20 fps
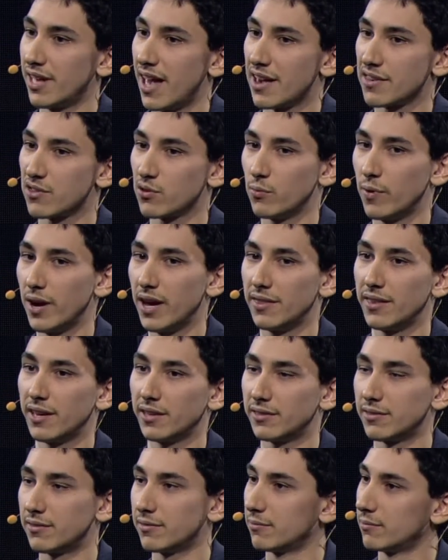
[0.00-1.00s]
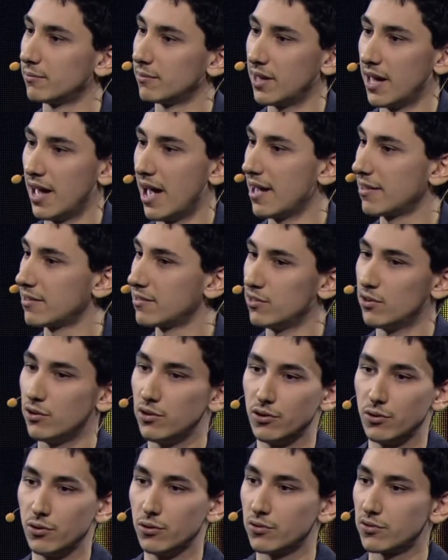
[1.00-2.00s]
as a way that as you
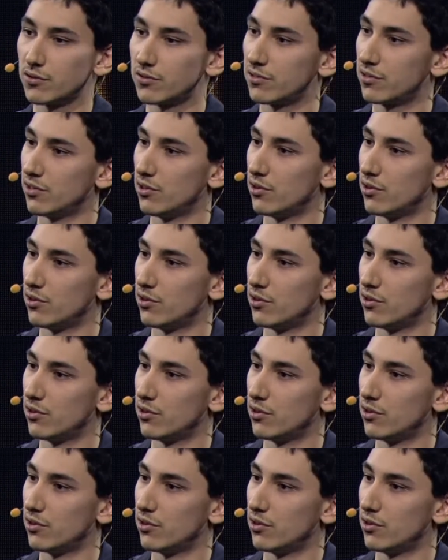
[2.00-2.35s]
used